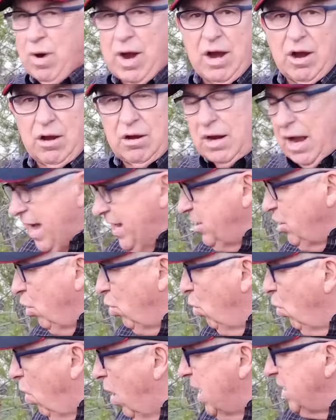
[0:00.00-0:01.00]
where I
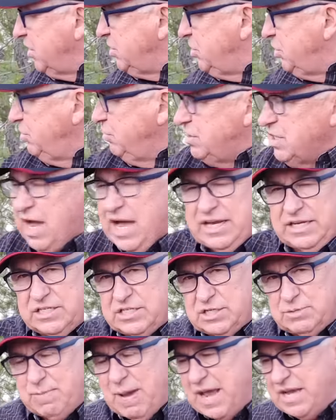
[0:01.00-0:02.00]
don't want too tight
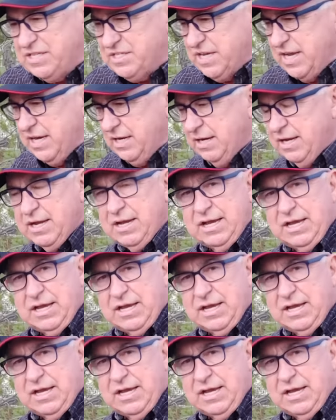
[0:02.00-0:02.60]
a spacing.